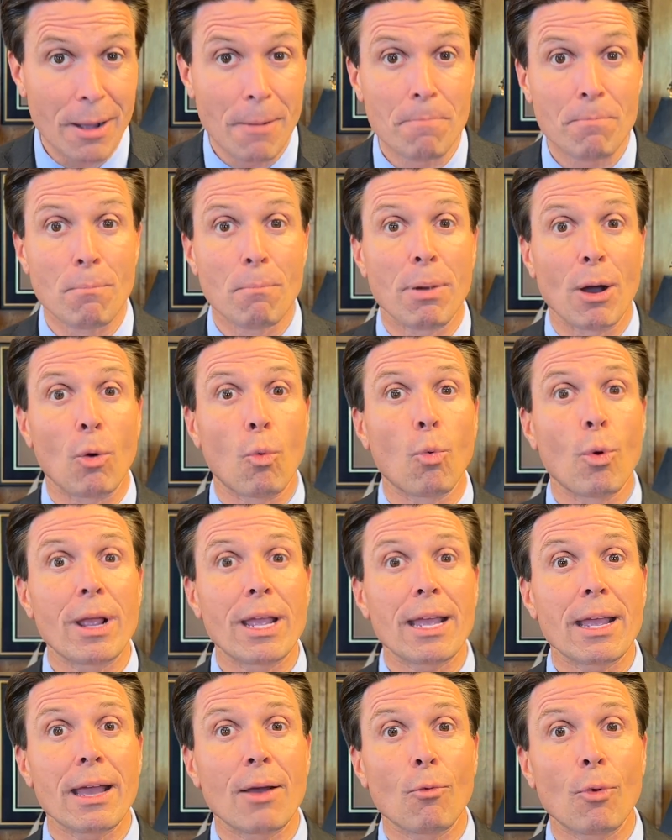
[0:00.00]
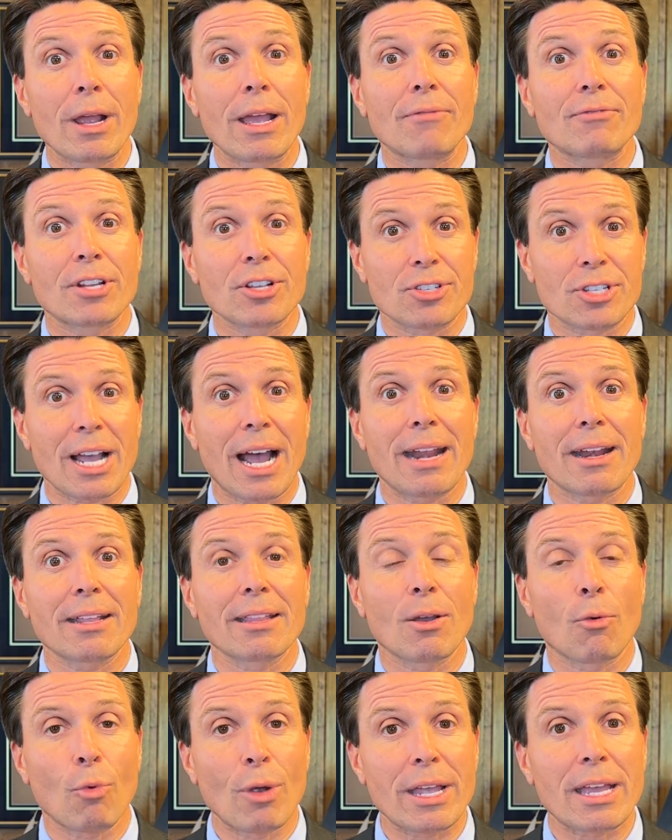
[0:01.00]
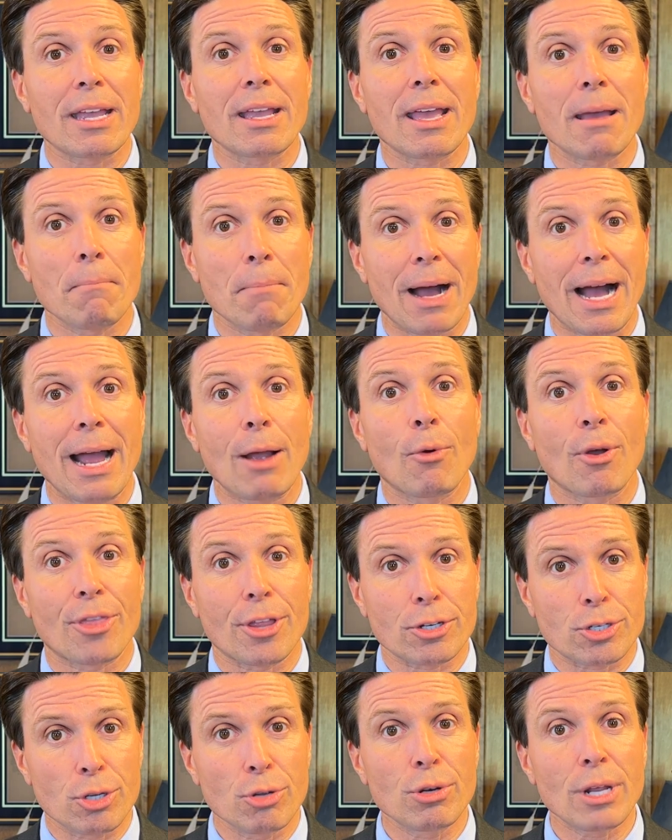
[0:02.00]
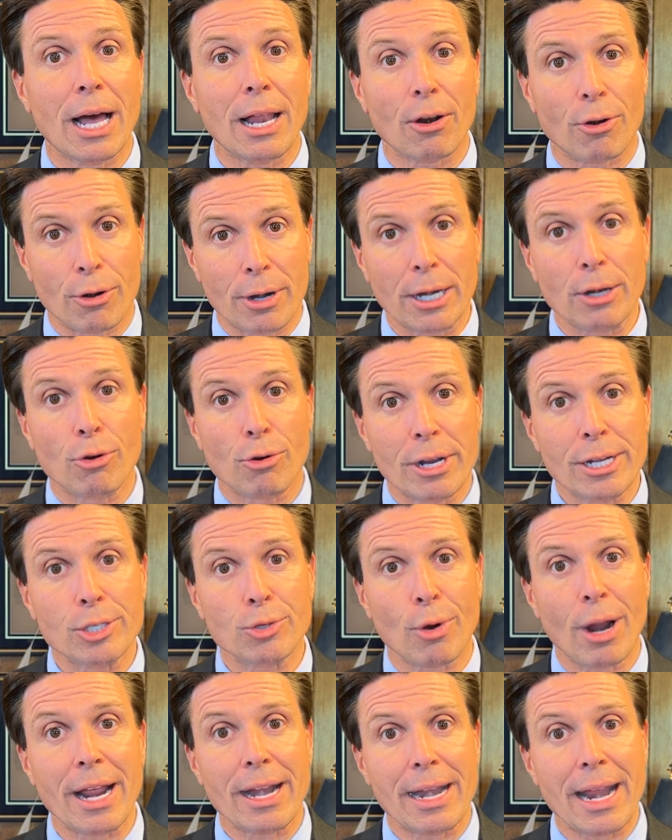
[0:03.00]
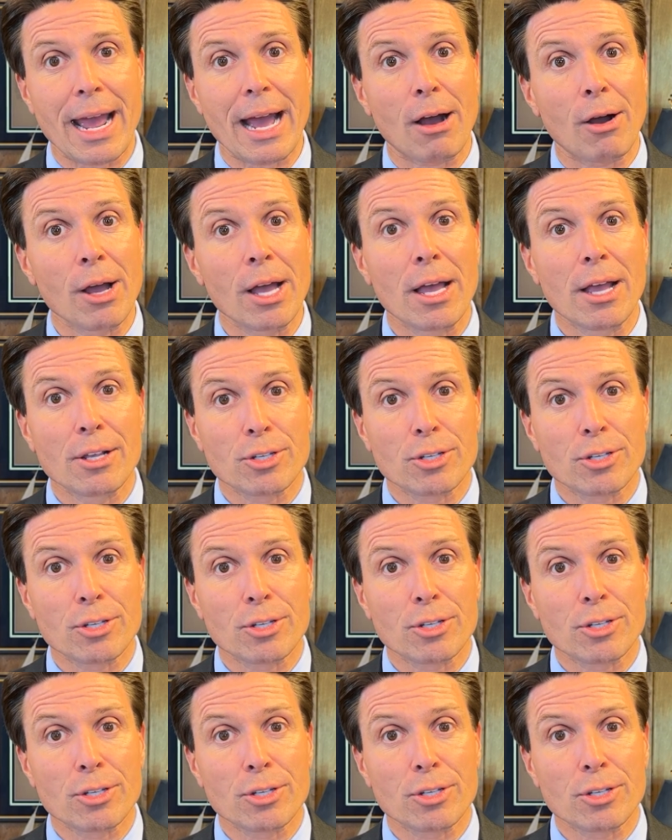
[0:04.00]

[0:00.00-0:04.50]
But we have decided that we can get by with a $2 increase right now,